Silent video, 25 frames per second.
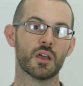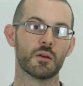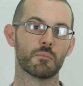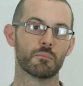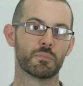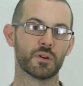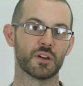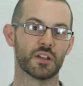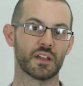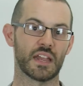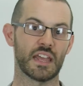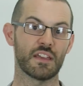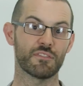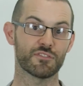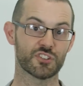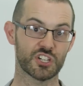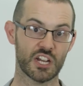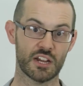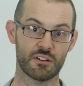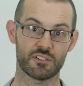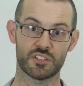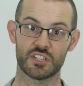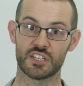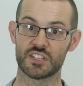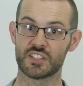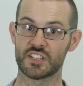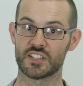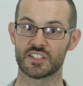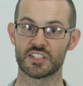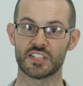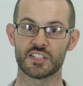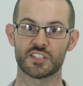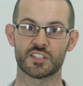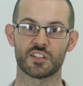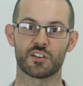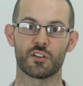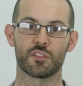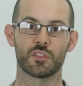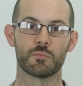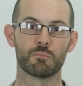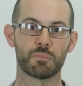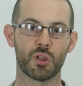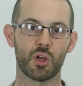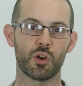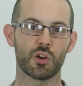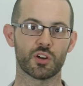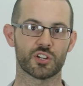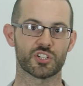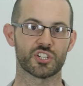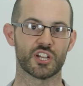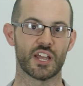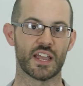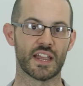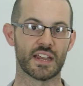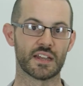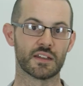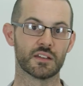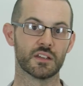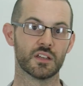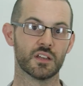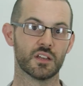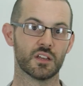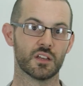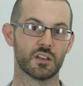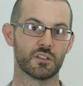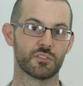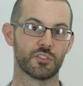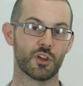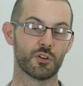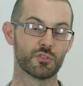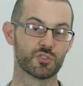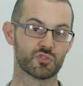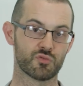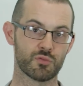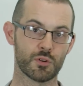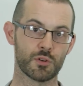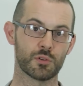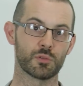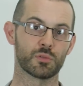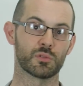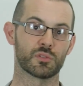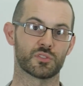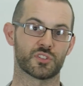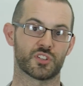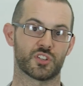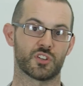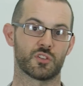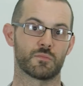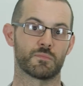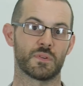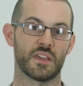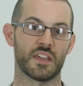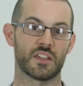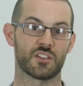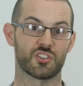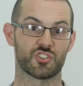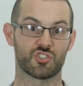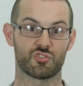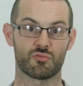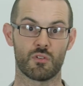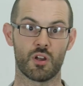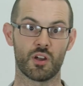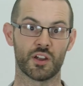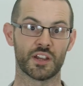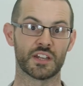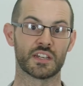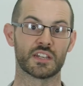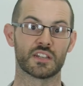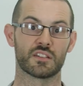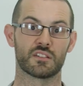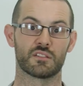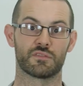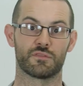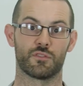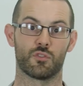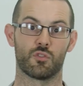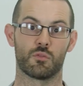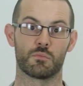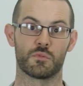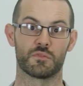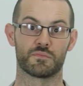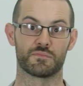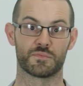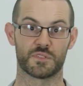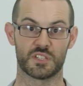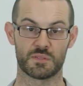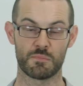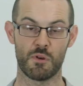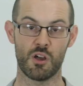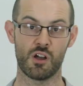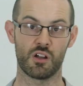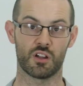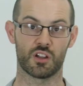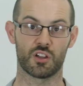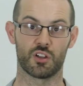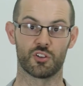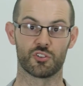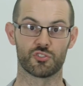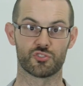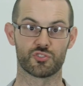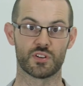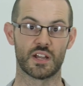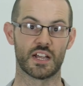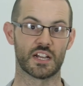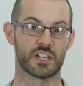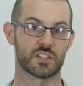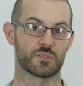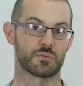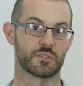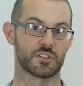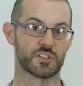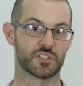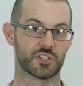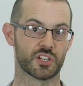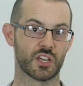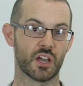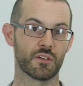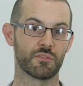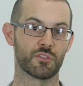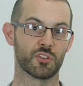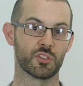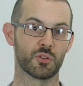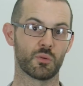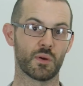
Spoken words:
But if charities existed on the blockchain, those rules could be enshrined in the form of smart contracts which govern the